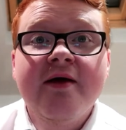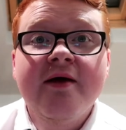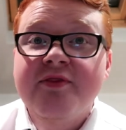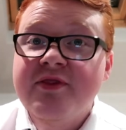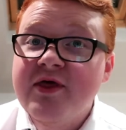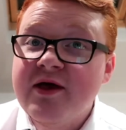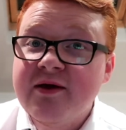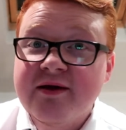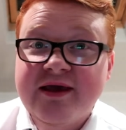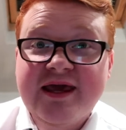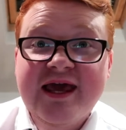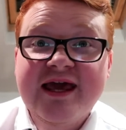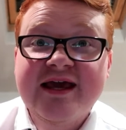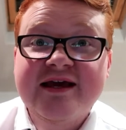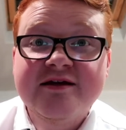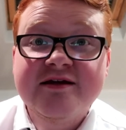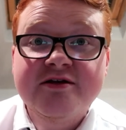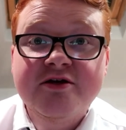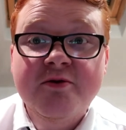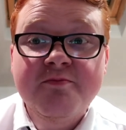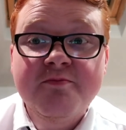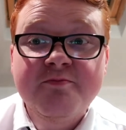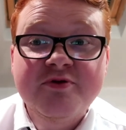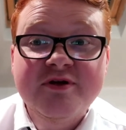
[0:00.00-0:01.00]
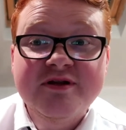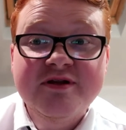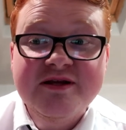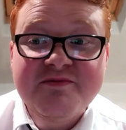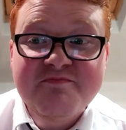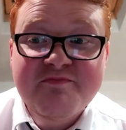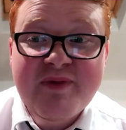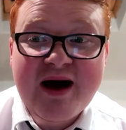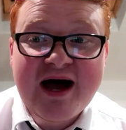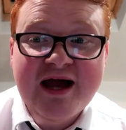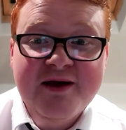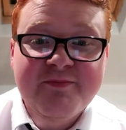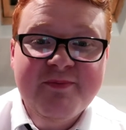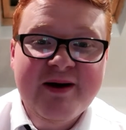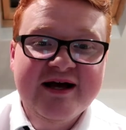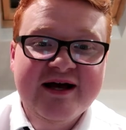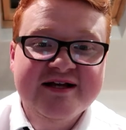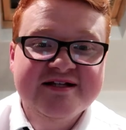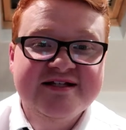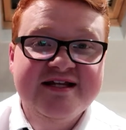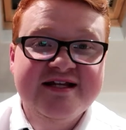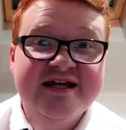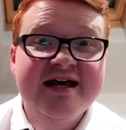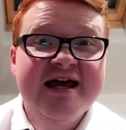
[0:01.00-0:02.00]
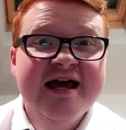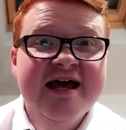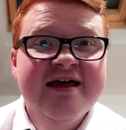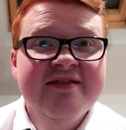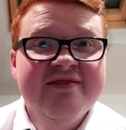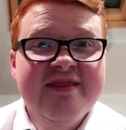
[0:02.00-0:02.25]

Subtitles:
that kick had completely bypassed it.